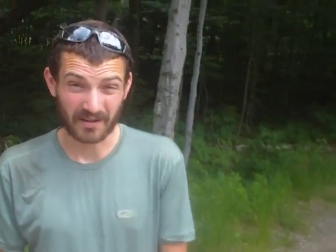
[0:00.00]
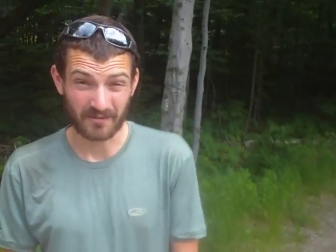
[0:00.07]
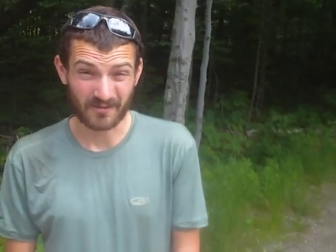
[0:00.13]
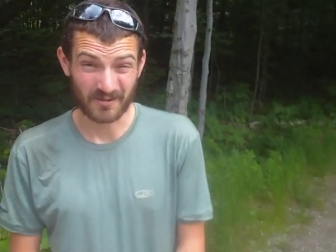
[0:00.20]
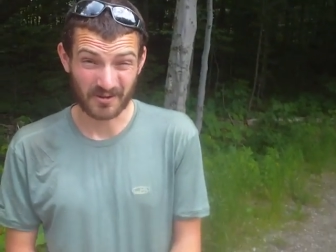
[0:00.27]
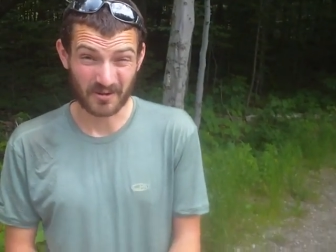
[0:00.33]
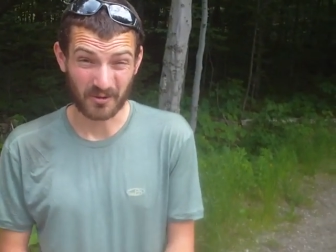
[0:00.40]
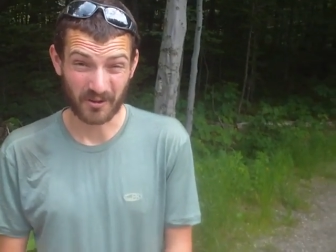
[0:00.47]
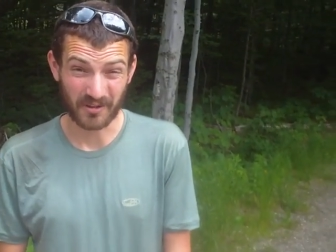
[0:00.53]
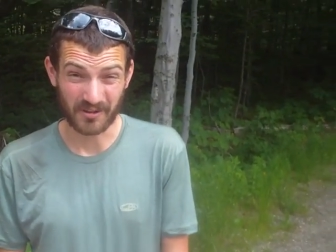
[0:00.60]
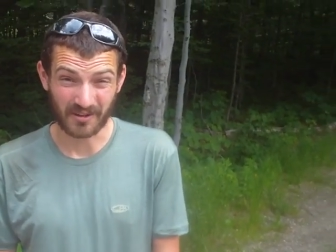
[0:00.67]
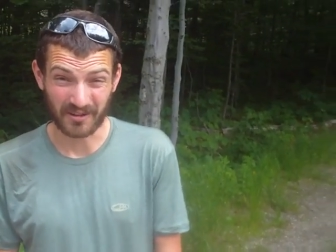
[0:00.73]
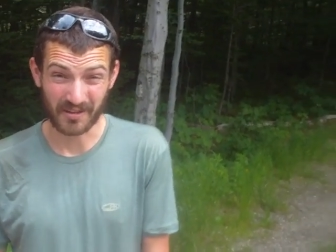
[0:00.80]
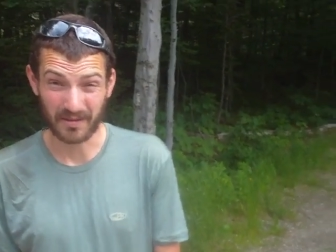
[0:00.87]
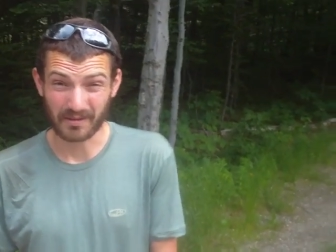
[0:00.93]
ever
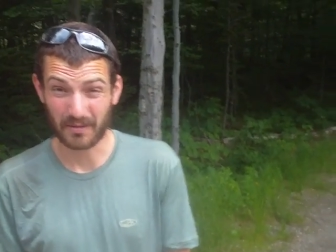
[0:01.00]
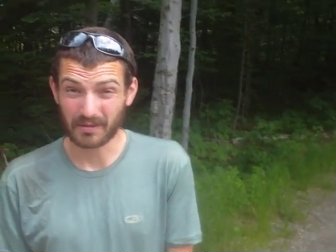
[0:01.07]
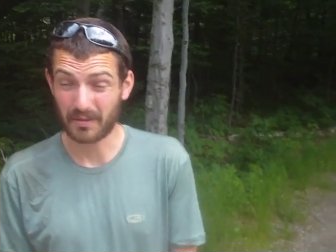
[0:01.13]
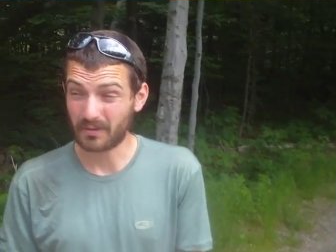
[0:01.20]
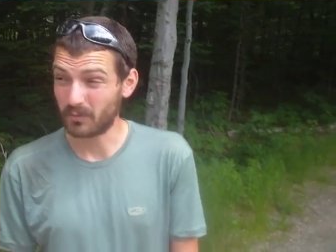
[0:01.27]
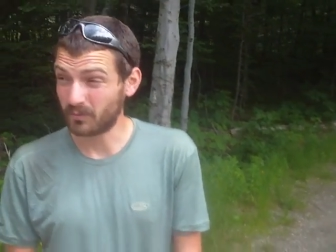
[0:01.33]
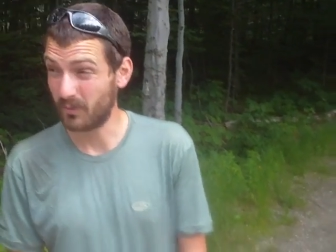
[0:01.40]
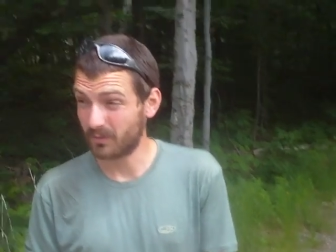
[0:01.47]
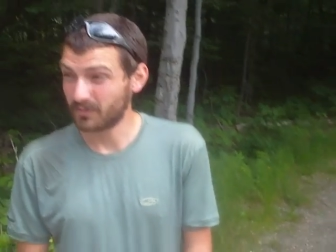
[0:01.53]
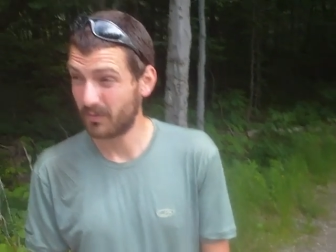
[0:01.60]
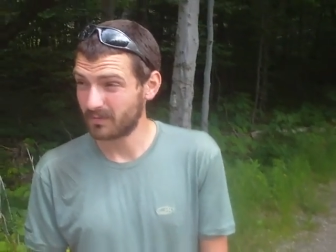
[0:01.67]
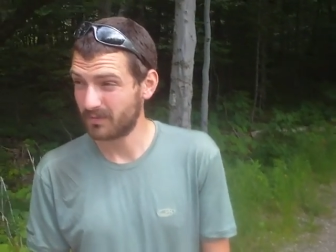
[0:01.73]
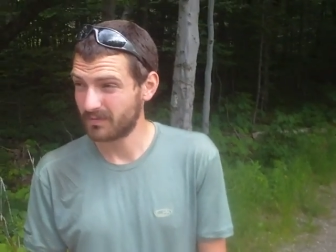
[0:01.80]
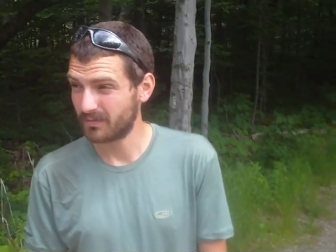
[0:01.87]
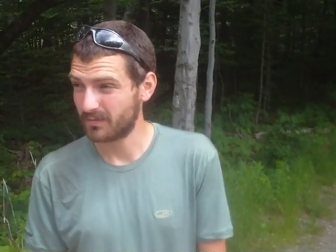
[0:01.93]
recorded. Wind on, speed.
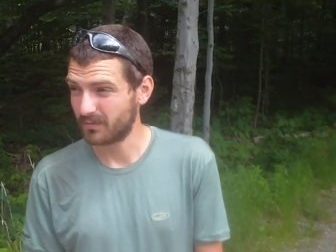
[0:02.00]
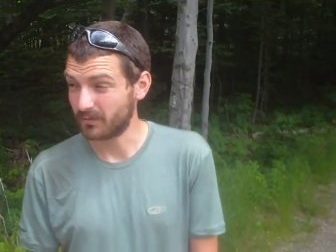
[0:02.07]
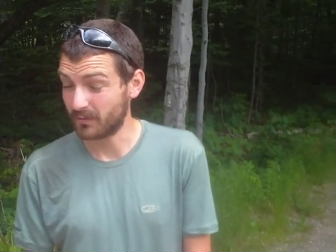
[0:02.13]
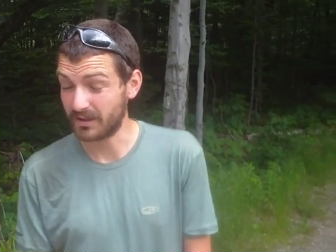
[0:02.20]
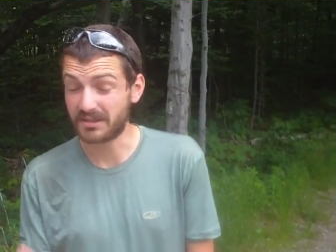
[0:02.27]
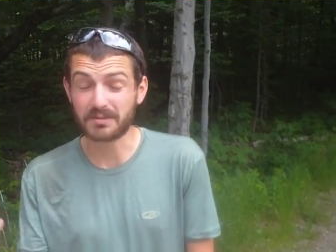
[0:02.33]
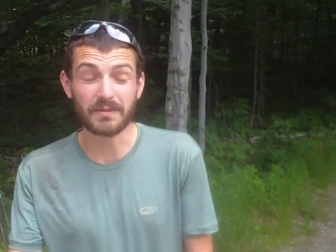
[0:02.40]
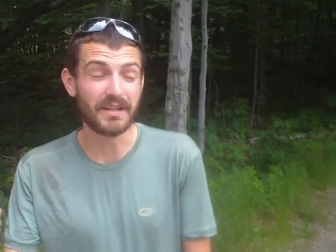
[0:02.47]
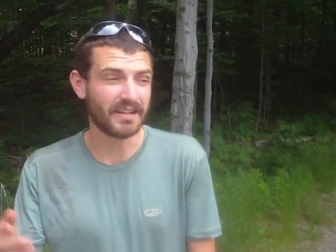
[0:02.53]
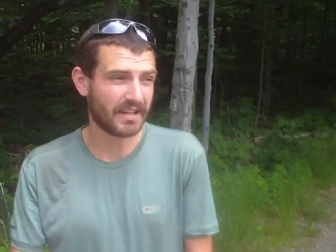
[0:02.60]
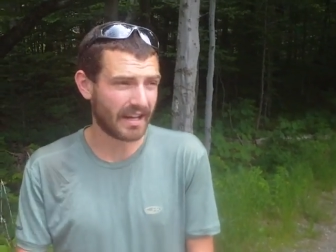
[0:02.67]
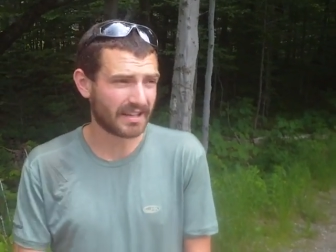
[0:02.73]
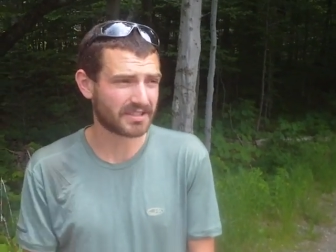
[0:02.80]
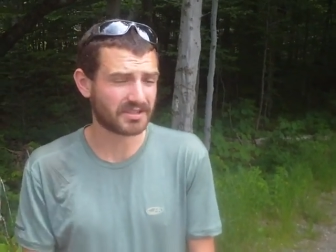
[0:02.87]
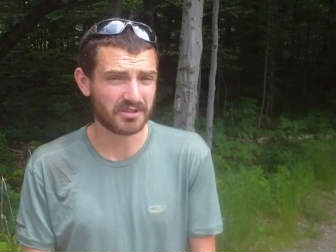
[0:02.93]
Wind speed,
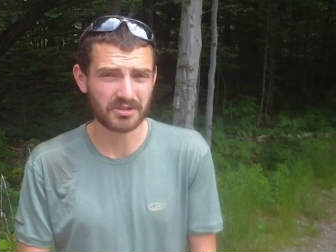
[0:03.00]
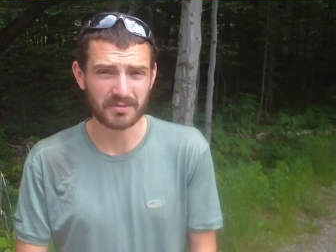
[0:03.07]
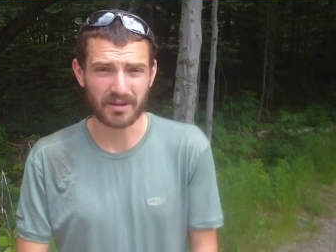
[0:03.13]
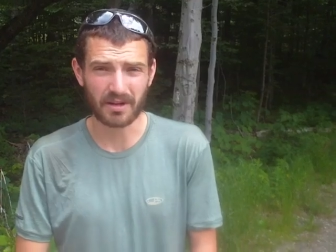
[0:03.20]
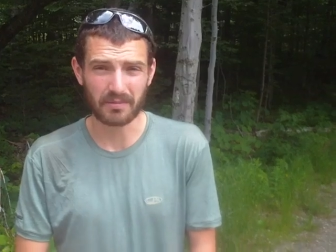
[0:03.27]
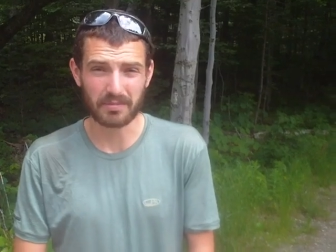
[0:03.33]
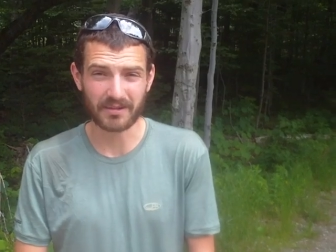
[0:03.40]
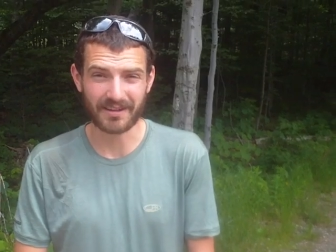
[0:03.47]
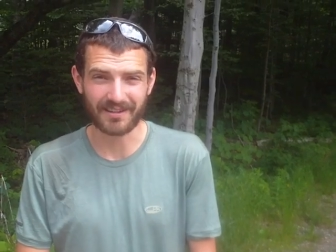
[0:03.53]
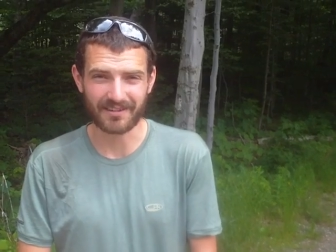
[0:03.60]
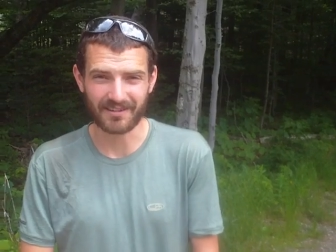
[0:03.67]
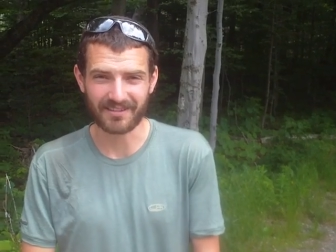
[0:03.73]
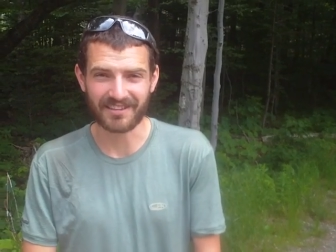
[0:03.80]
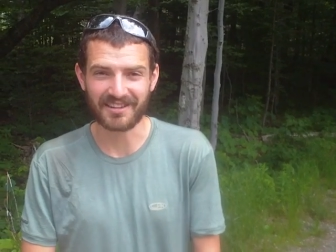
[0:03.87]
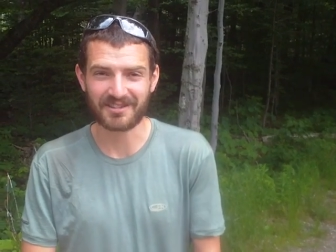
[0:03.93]
yeah, excuse me, on planet
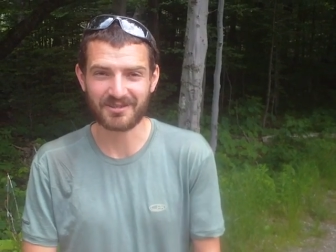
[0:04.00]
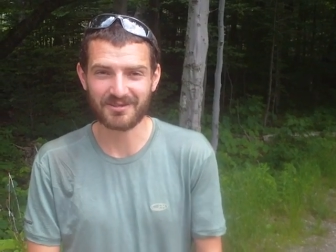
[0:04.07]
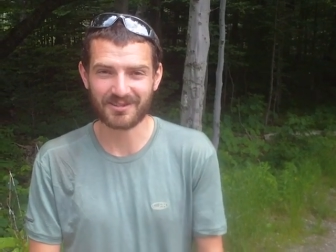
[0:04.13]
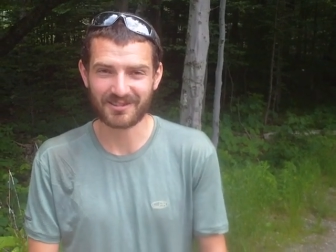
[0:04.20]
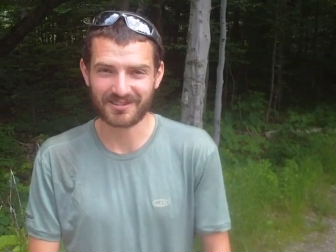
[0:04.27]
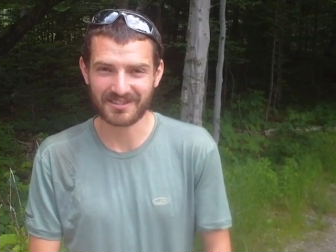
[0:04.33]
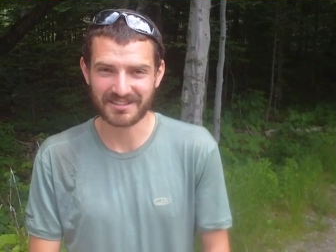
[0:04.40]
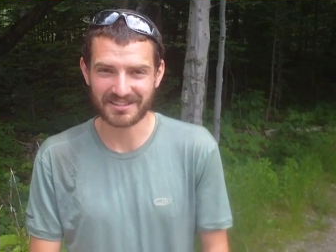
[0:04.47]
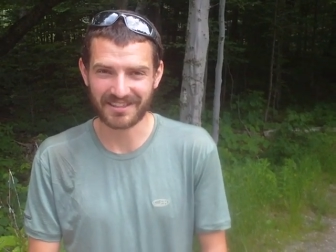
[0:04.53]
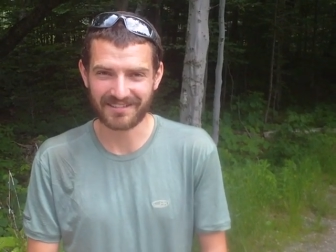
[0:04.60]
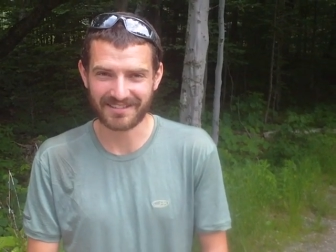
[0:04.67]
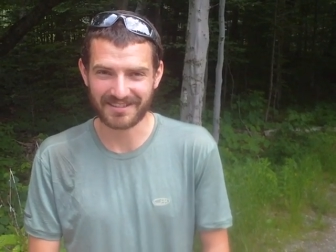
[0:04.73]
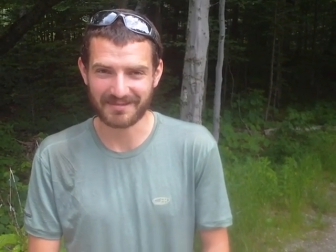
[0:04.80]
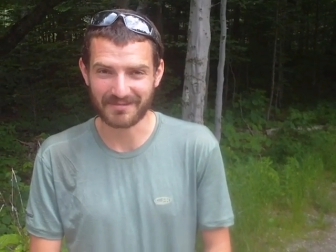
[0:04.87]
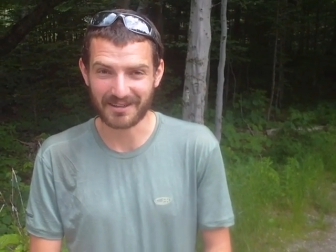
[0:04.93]
Earth at
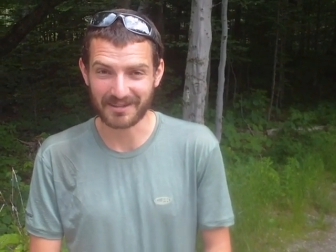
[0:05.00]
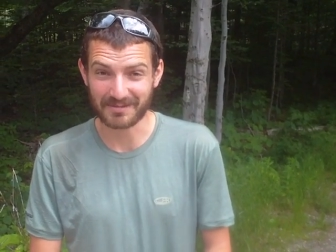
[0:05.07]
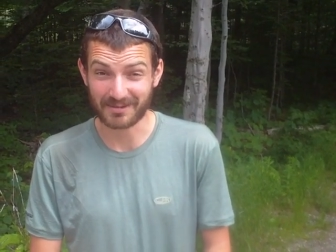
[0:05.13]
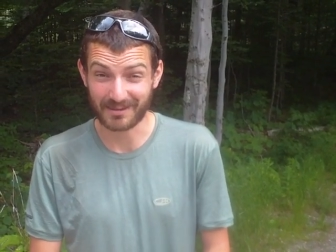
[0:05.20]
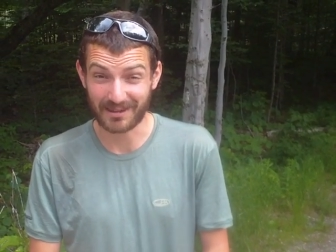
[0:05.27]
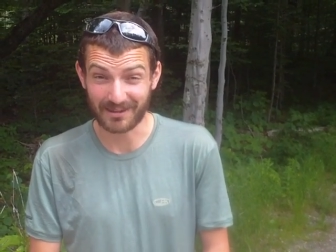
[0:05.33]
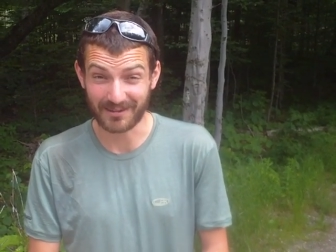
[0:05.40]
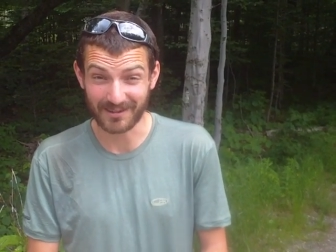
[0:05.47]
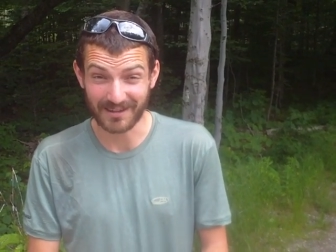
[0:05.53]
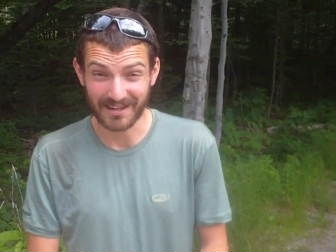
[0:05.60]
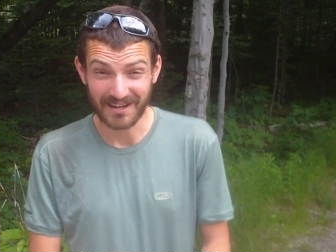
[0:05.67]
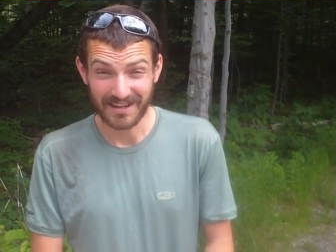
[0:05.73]
217 miles per hour.